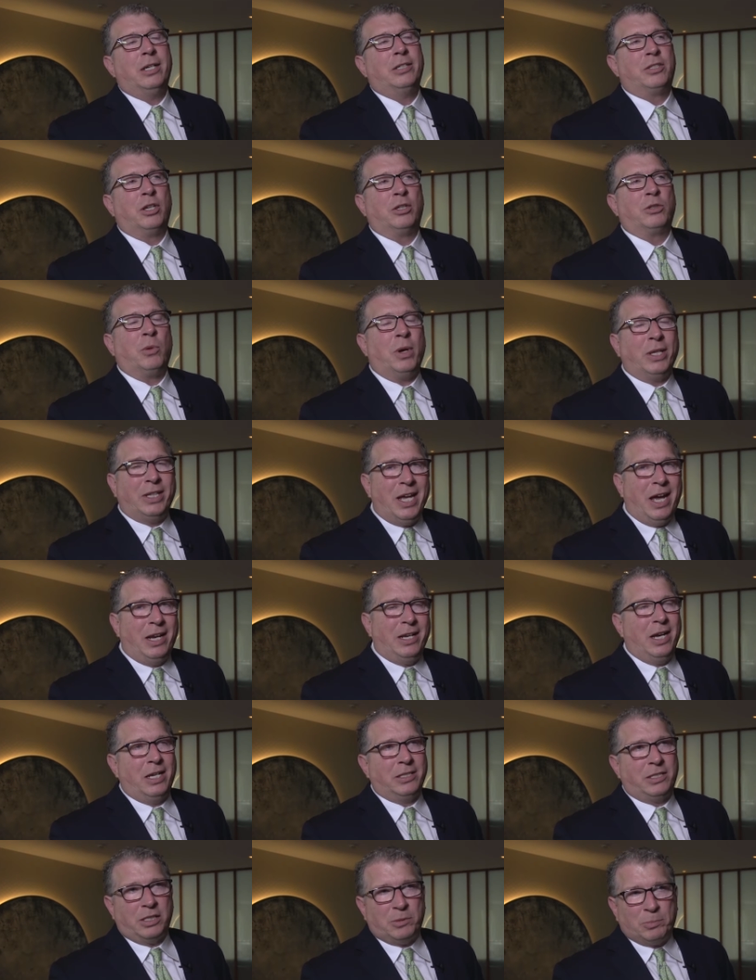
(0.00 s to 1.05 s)
So what that
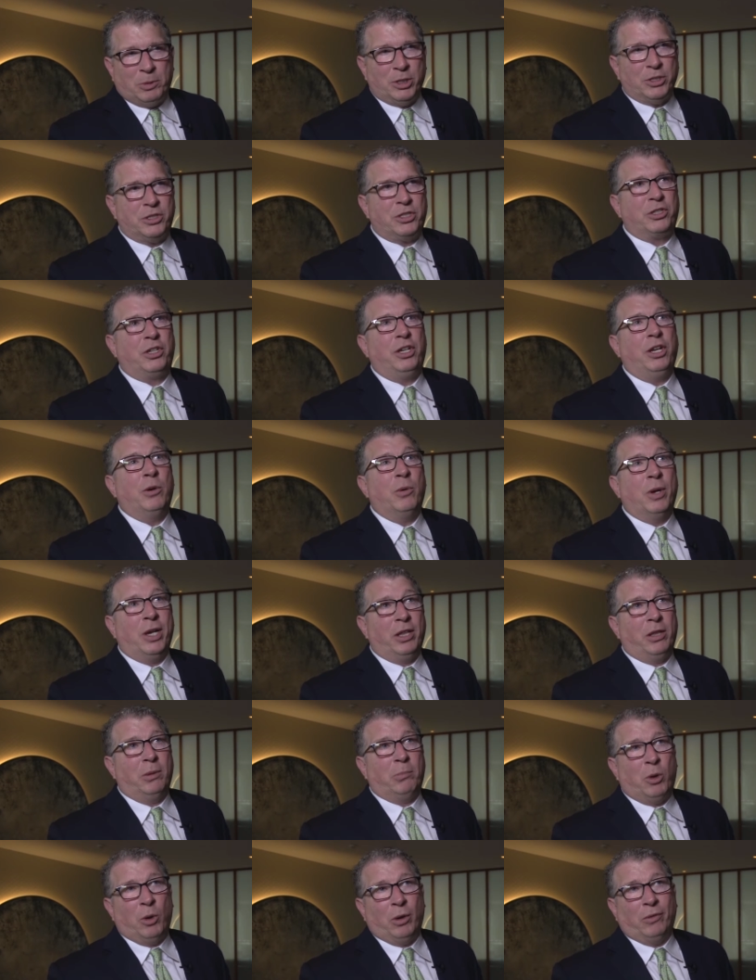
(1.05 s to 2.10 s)
does is put skew into
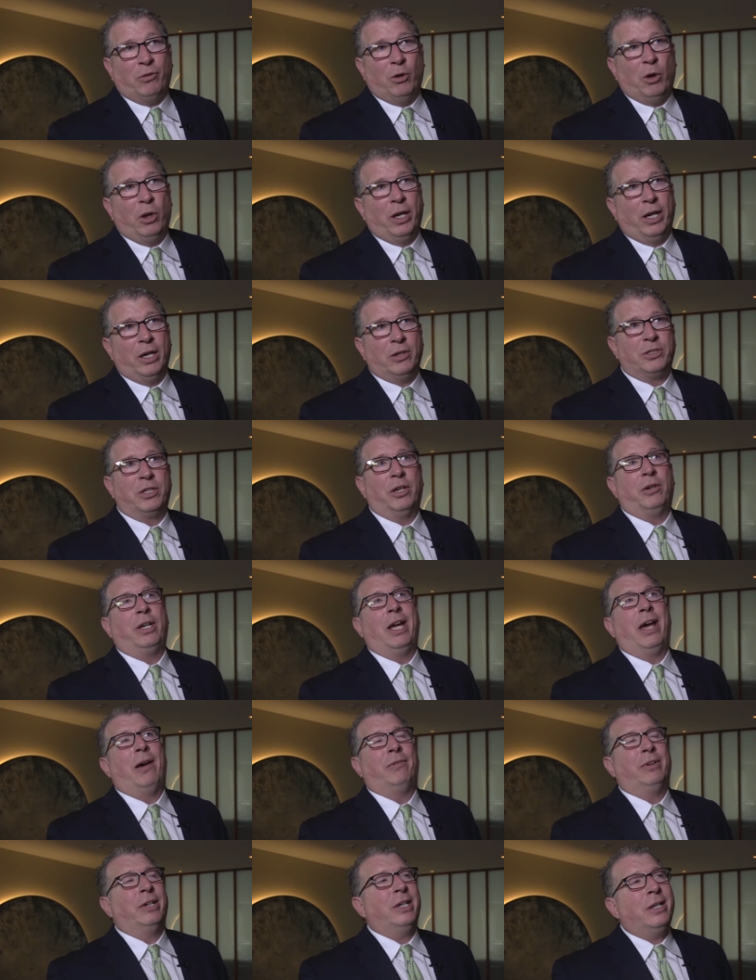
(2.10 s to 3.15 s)
the portfolio. So you
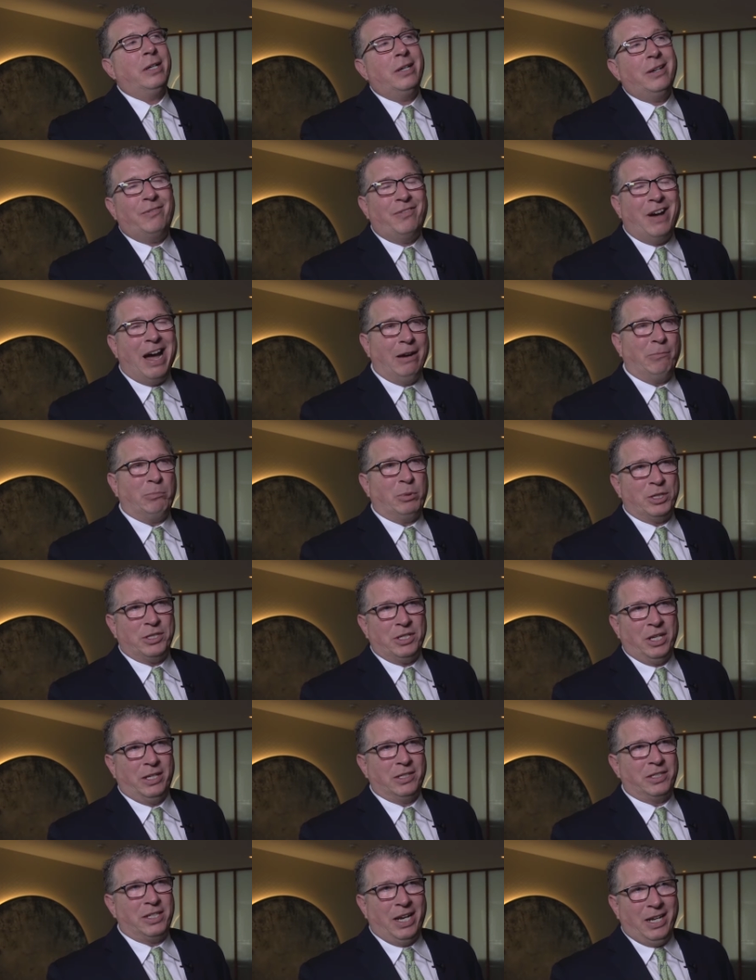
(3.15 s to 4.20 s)
have
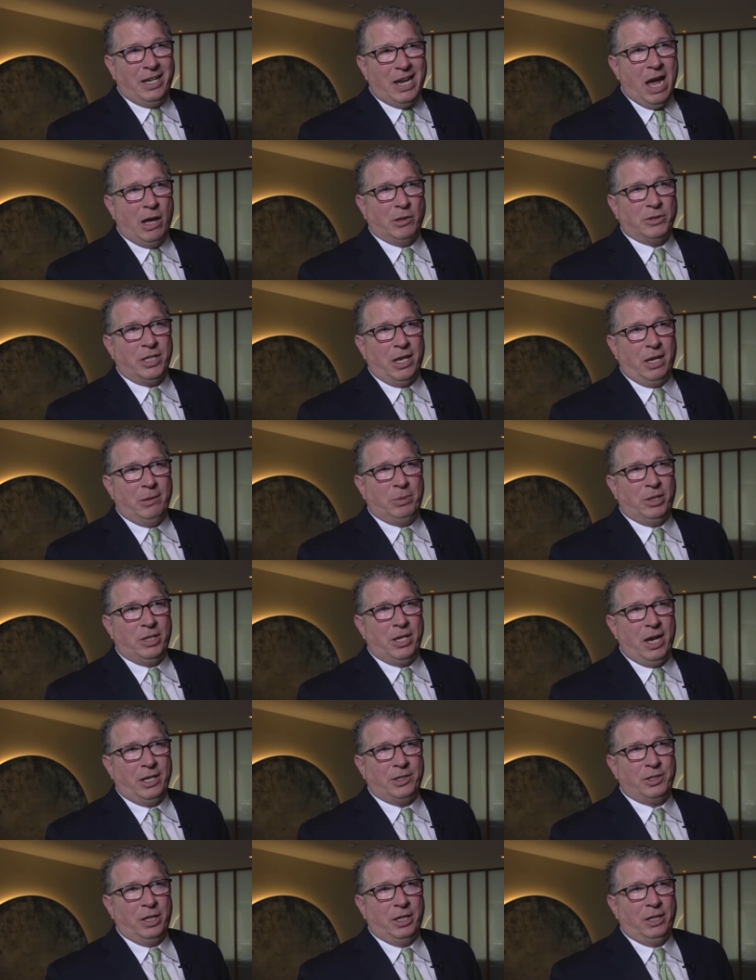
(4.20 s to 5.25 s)
5% say downside
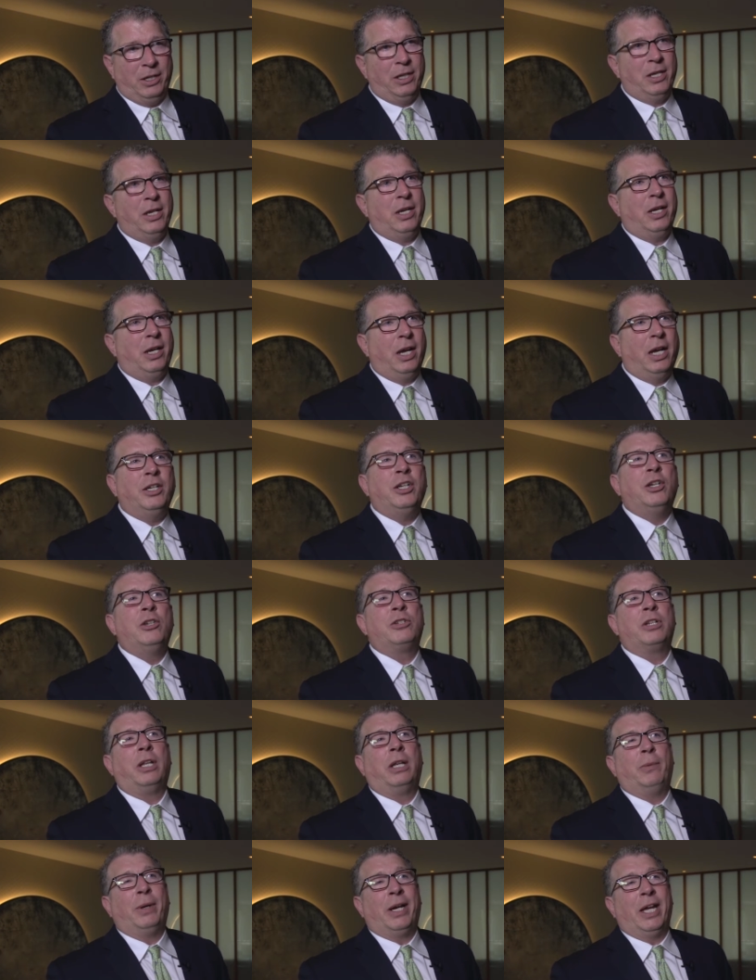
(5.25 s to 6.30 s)
protection, and
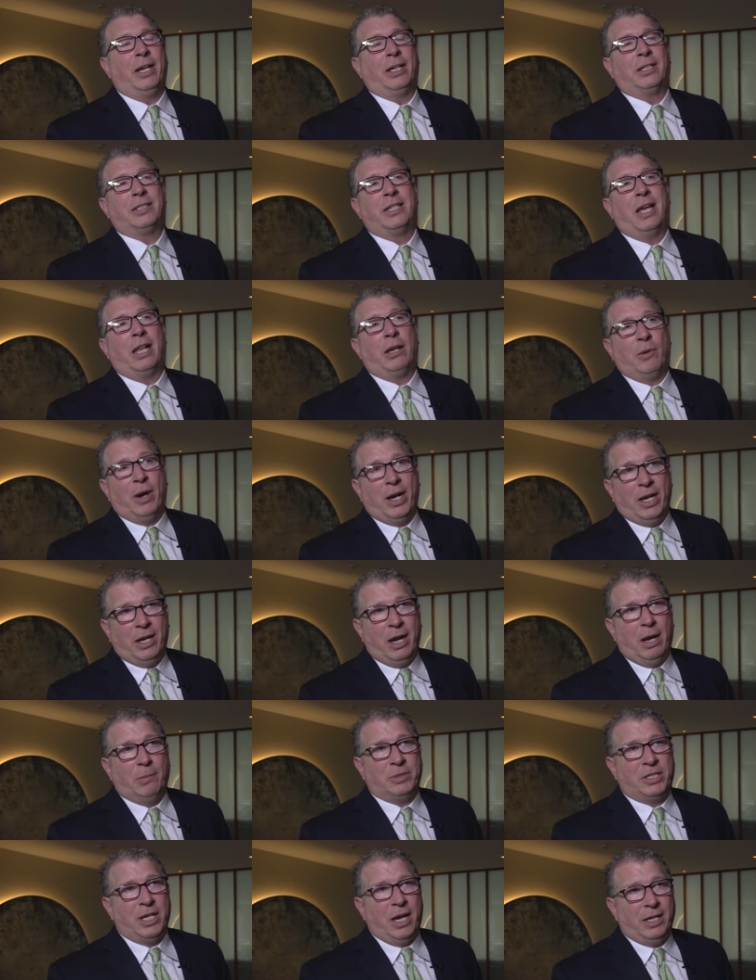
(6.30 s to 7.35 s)
usually we get accelerated
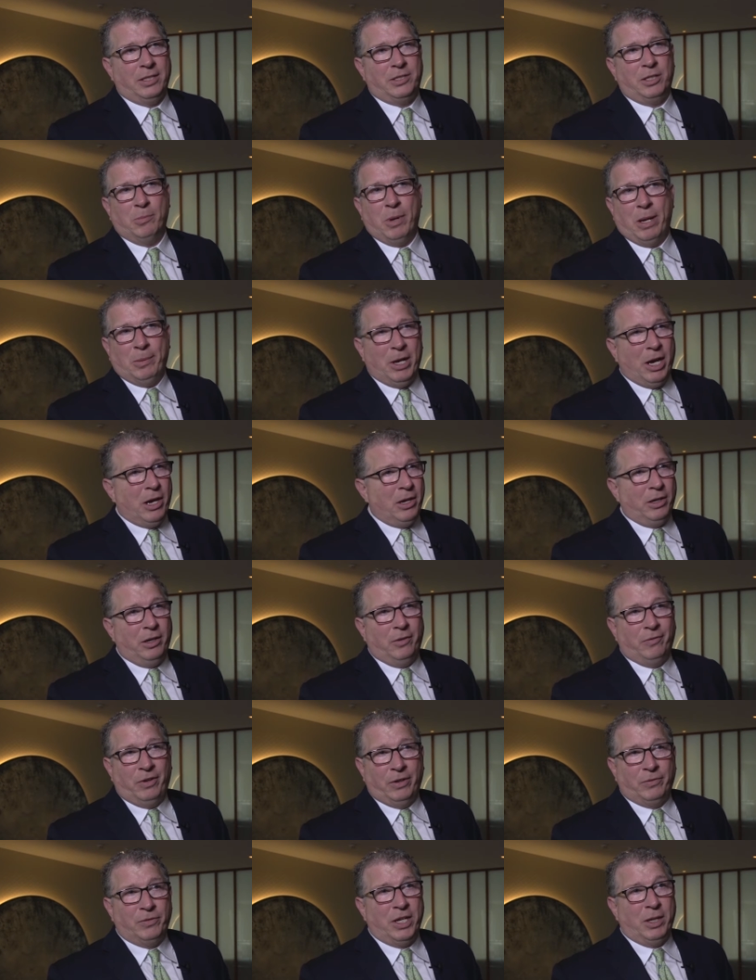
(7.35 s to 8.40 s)
upside, so maybe
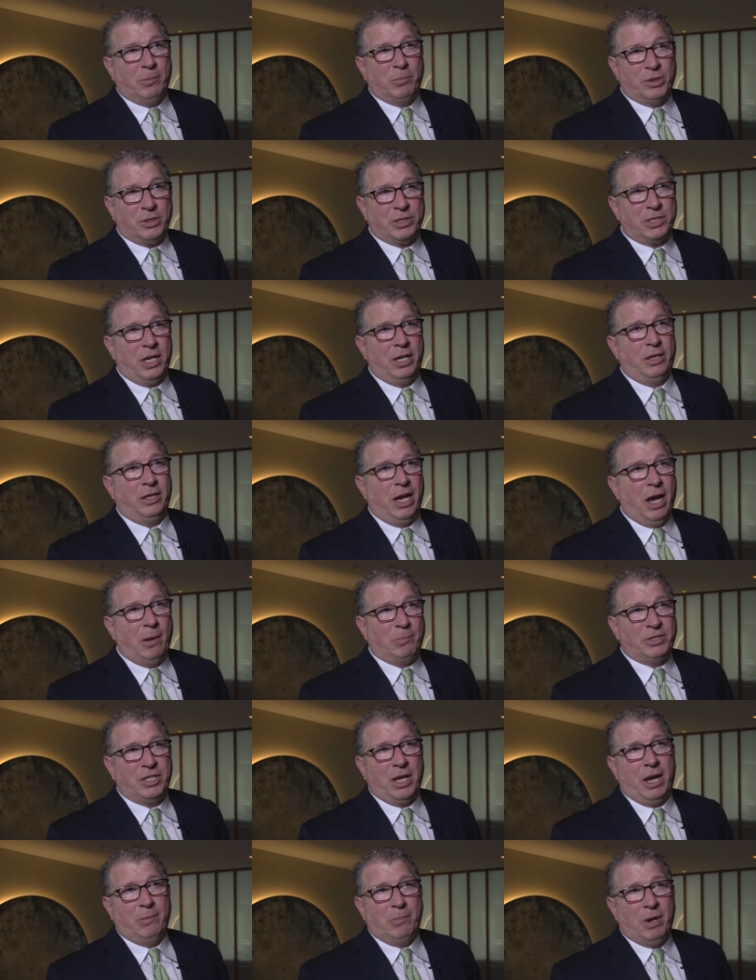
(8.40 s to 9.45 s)
115% of the
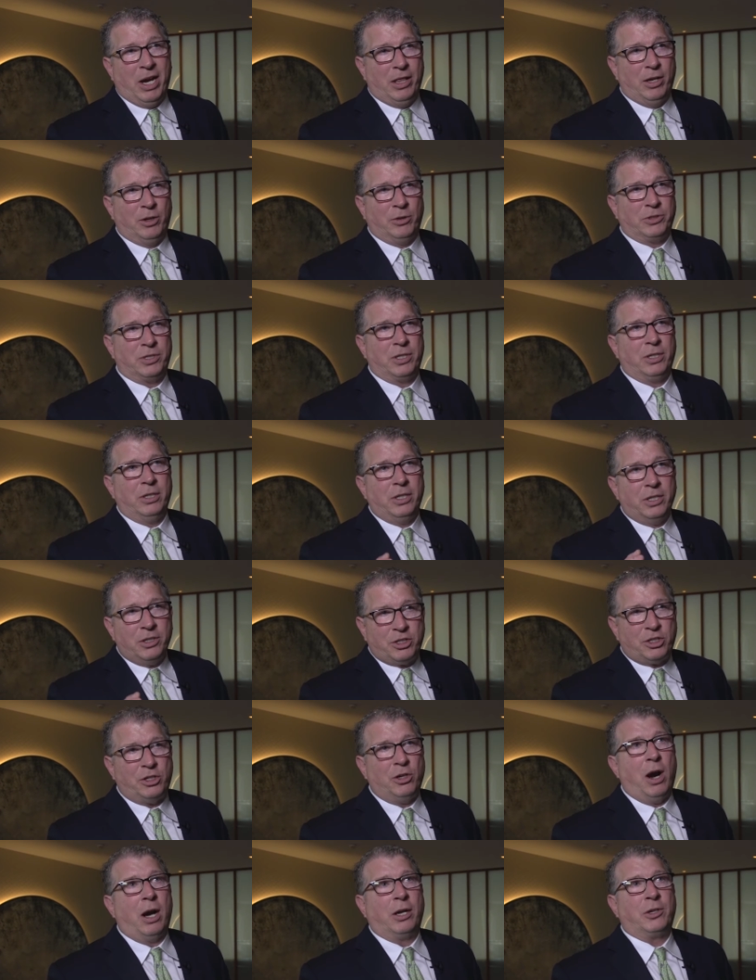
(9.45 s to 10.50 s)
upside by those
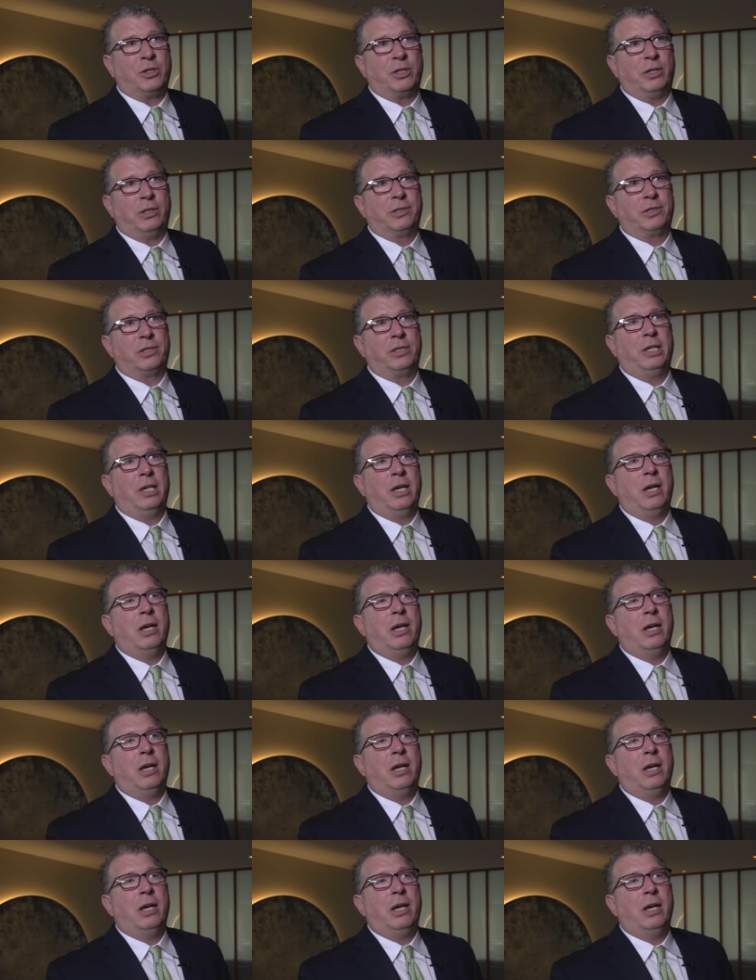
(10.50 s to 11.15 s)
structures.